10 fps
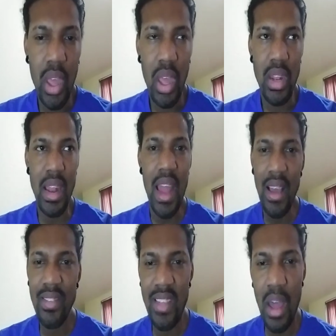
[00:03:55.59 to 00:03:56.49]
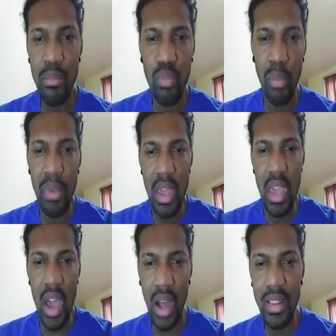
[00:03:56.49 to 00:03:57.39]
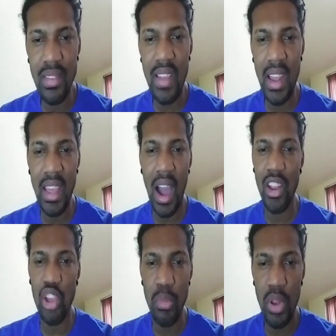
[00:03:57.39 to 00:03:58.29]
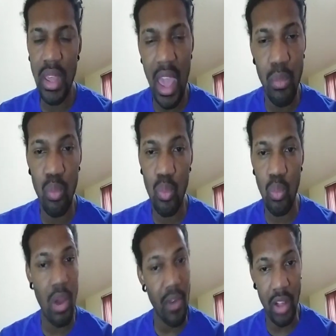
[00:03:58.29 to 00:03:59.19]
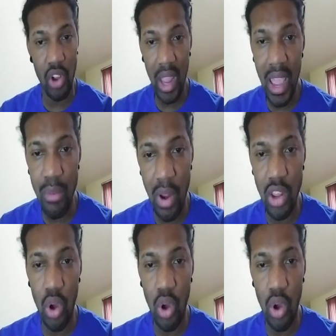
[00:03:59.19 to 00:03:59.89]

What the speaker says: The next step would be understanding how to communicate with other ham radio